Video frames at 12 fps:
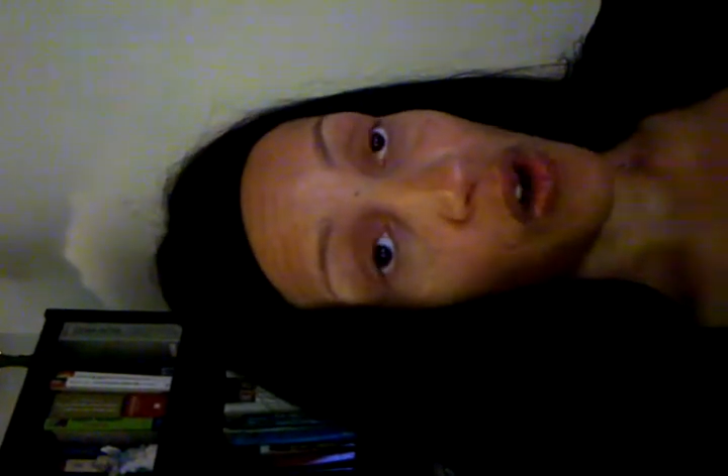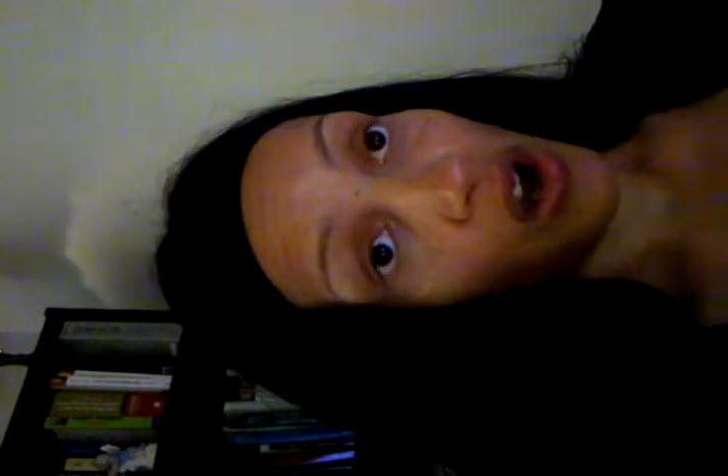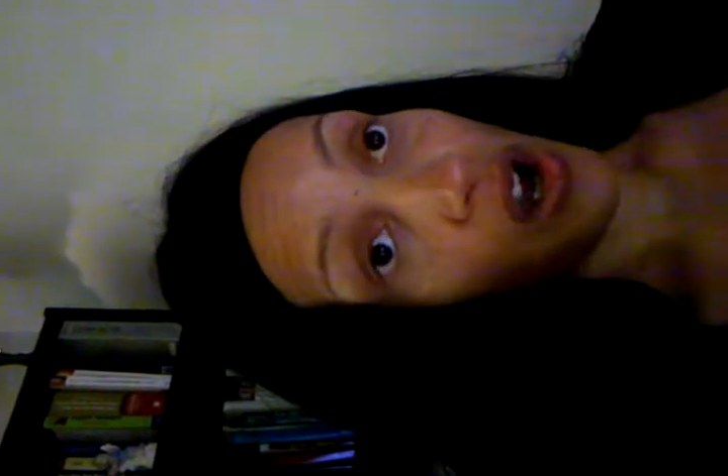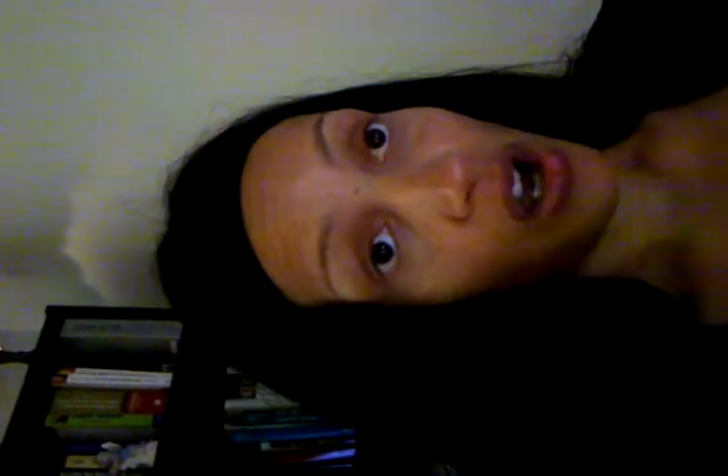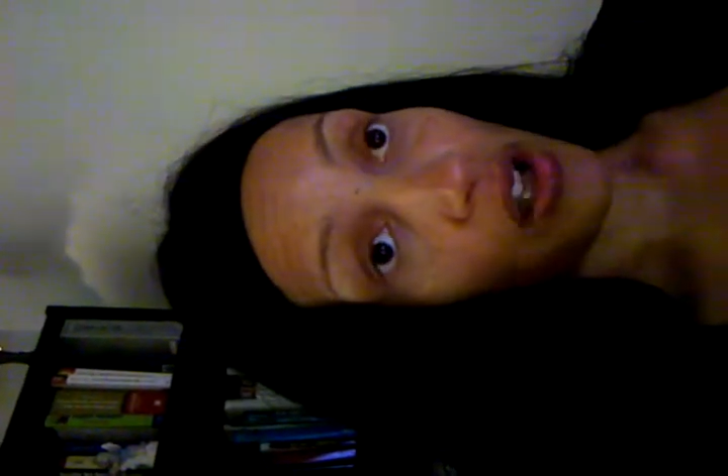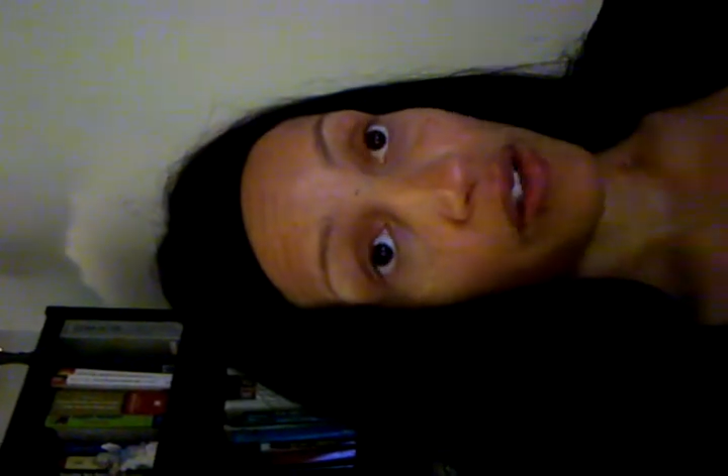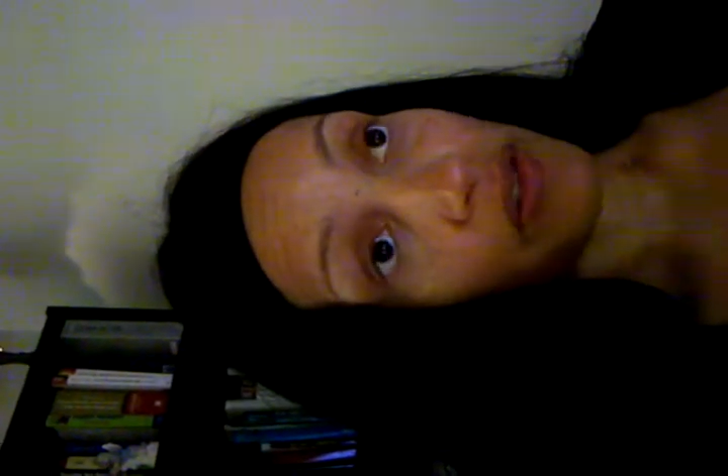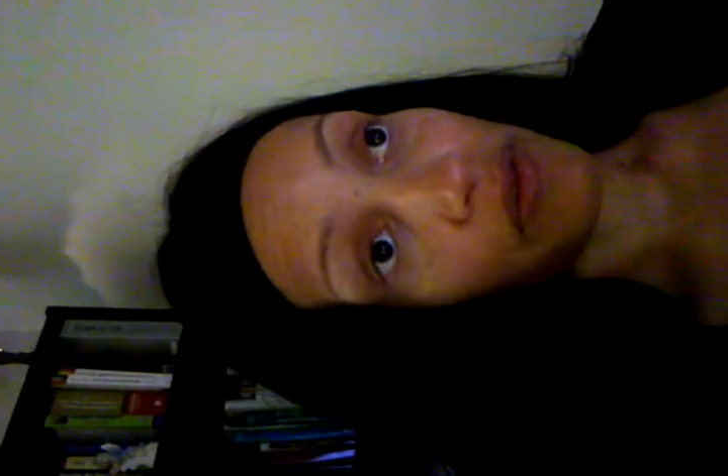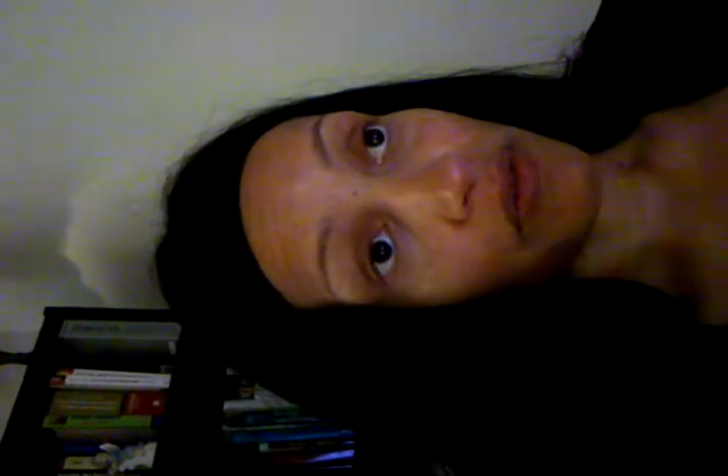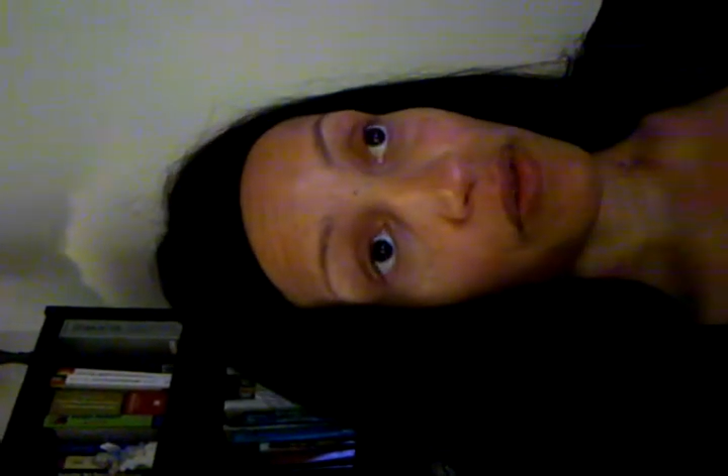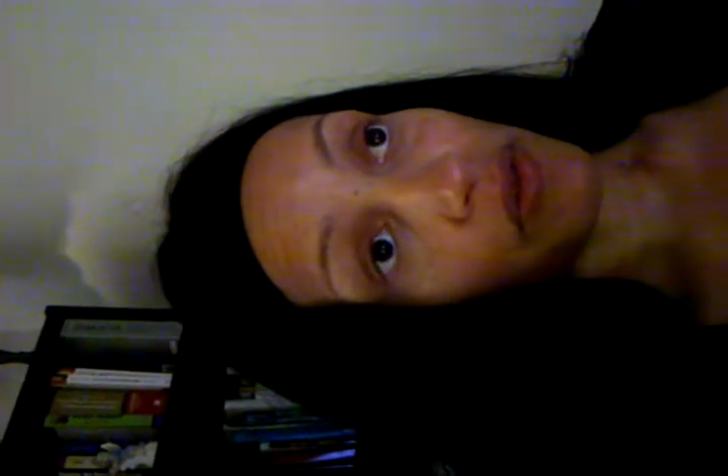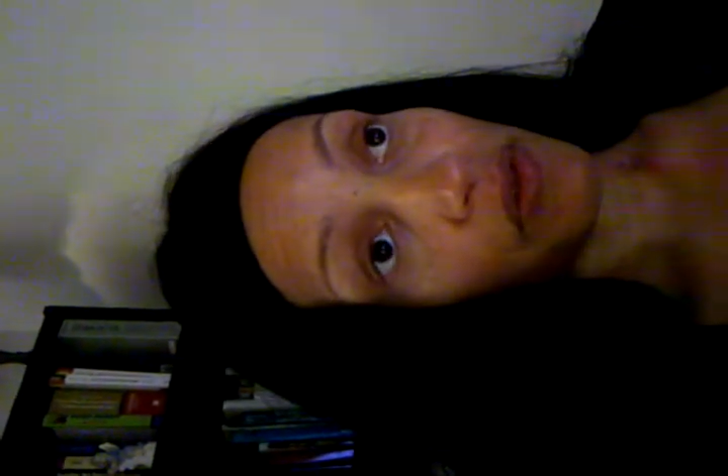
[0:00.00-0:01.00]
raw
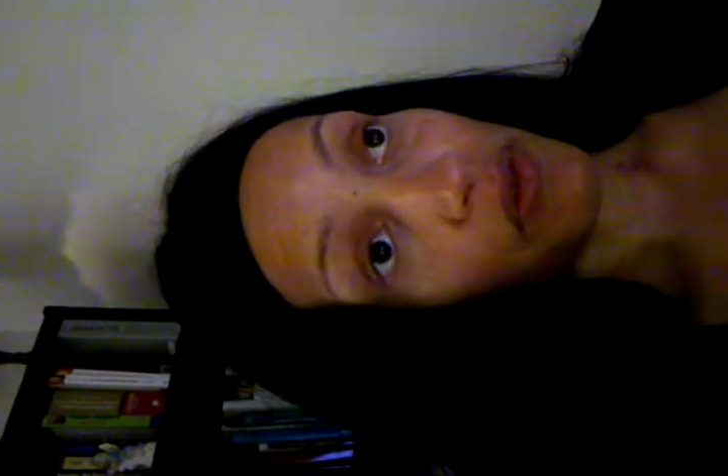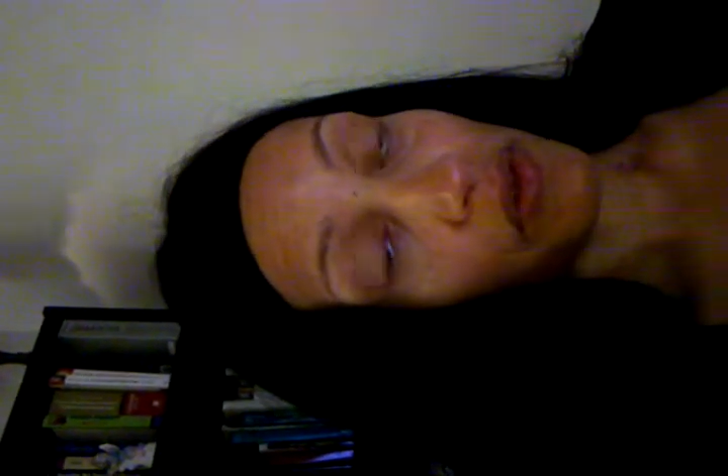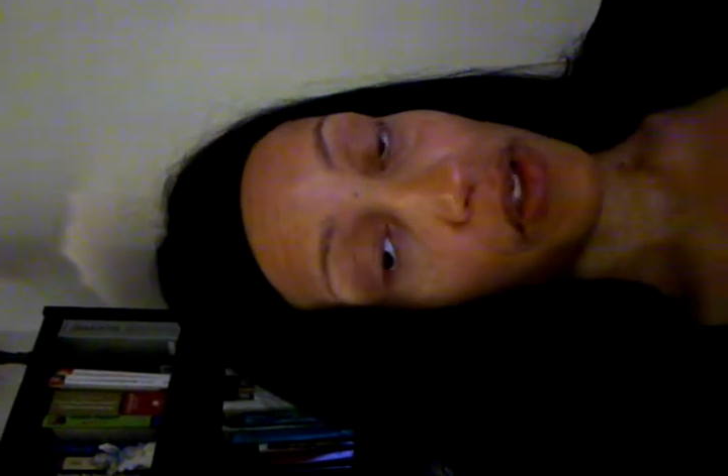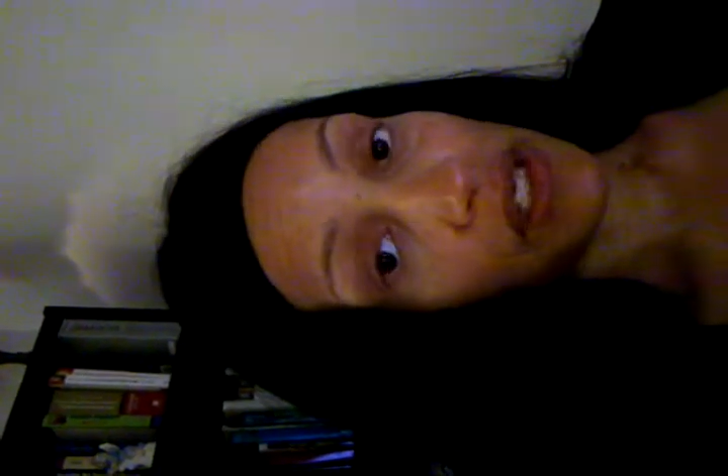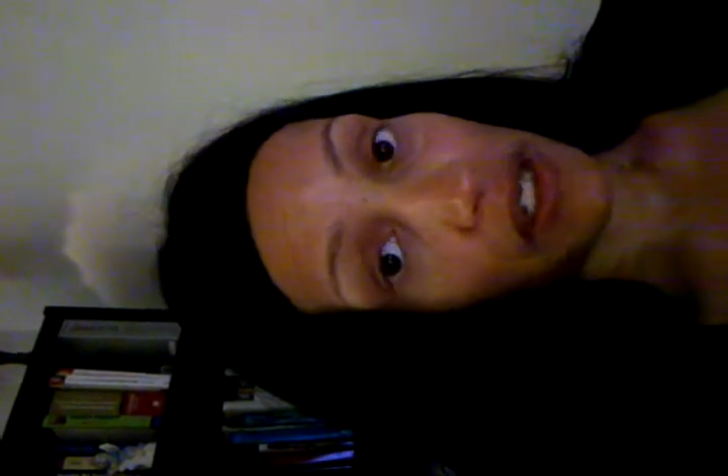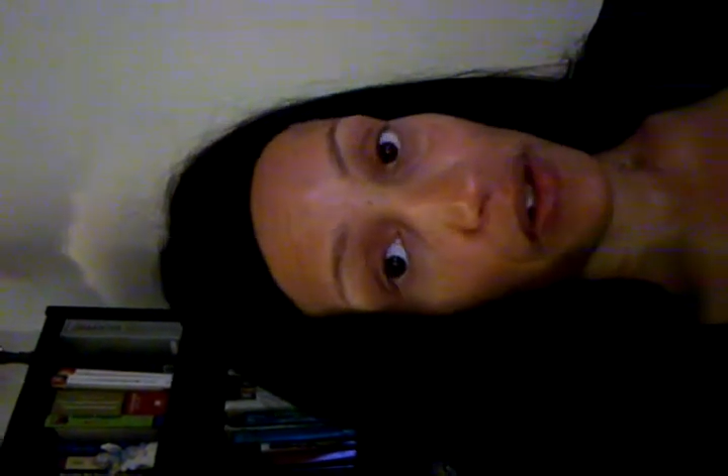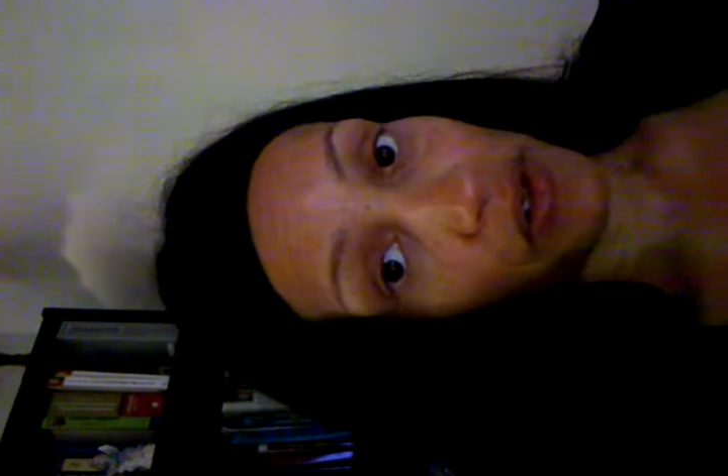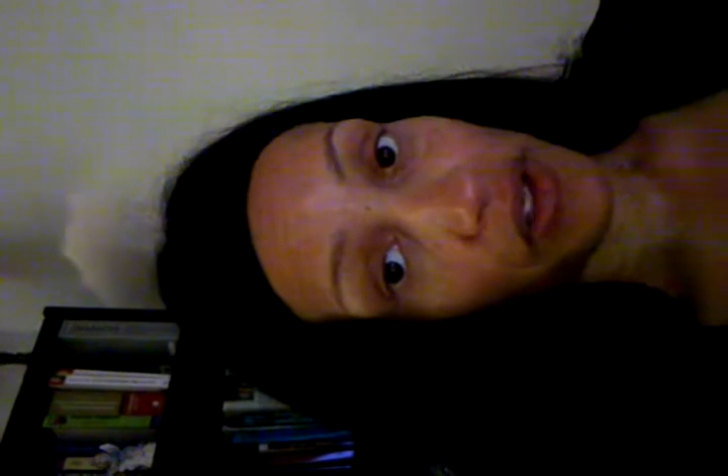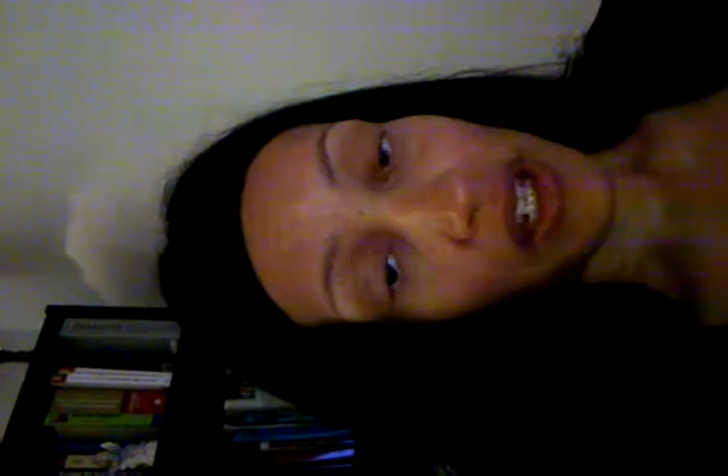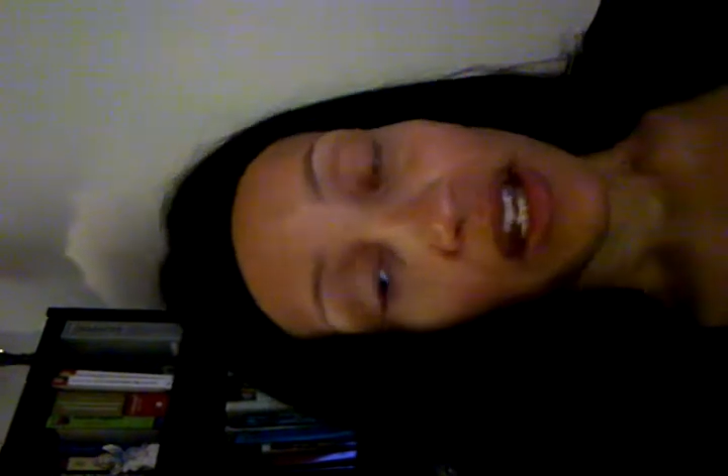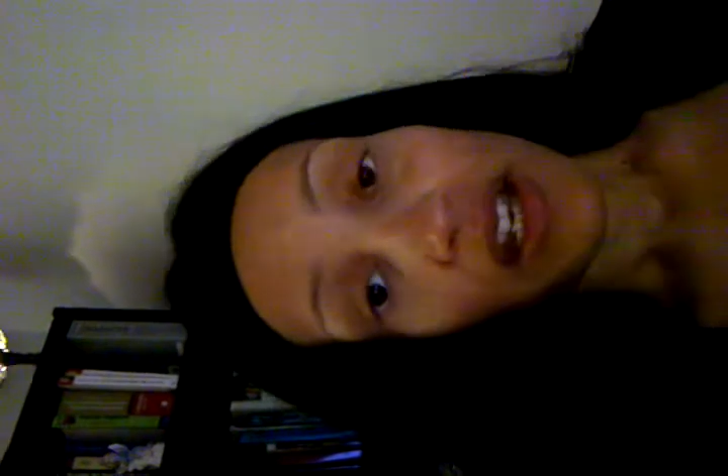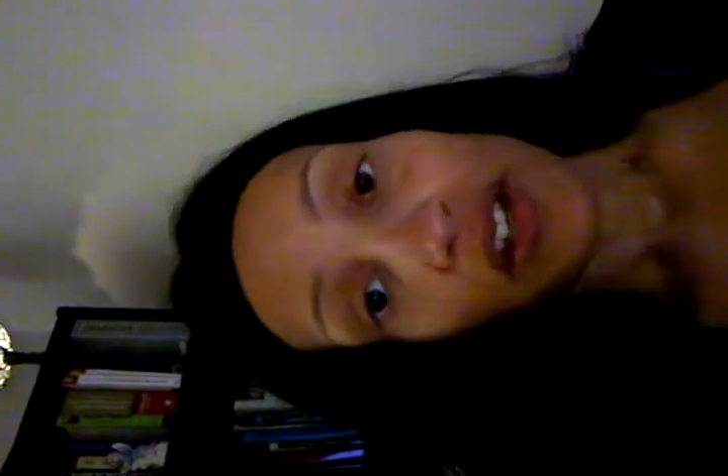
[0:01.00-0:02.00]

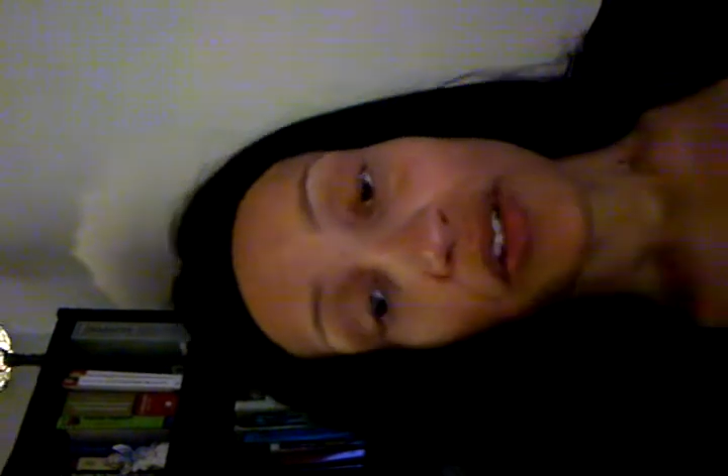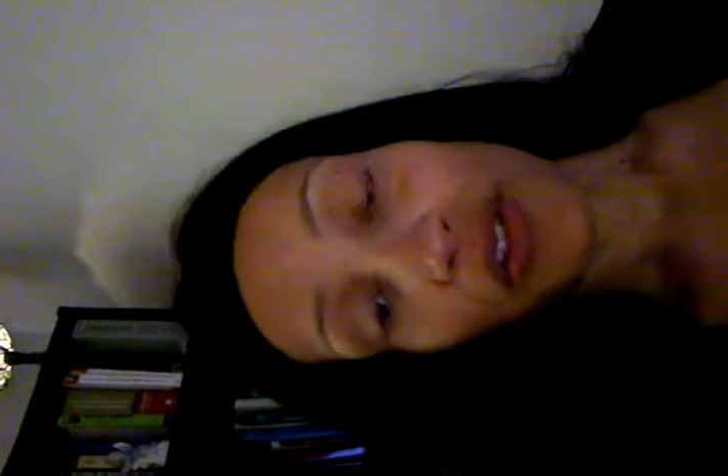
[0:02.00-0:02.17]
dinners.